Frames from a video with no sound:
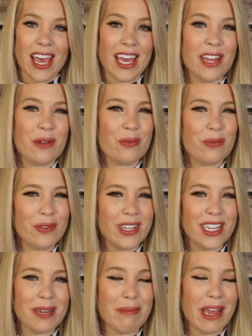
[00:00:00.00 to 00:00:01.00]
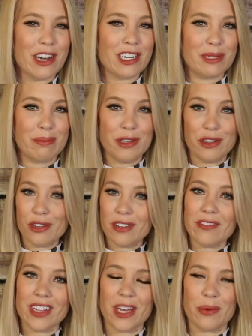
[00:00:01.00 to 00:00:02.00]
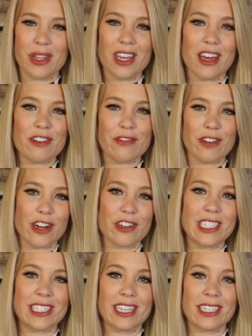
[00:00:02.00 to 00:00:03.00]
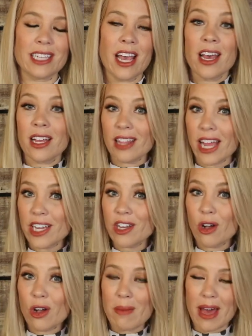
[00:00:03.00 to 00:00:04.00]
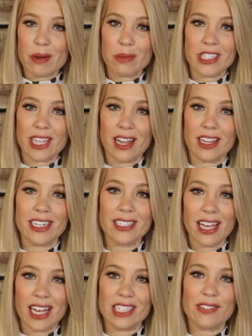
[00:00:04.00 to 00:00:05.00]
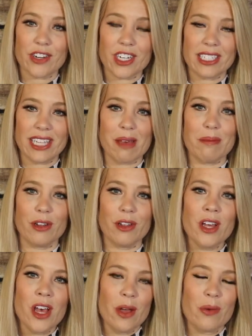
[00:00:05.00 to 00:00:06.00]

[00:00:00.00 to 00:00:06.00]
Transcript: and it really pairs beautifully with fragrances like Coco Mademoiselle Intense, for example.